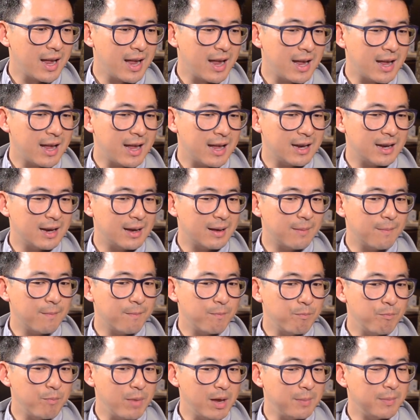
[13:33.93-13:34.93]
and
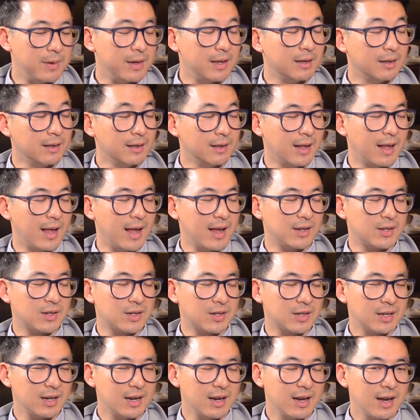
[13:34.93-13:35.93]
maybe
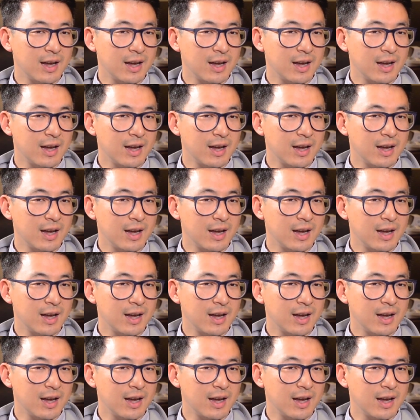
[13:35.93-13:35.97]
less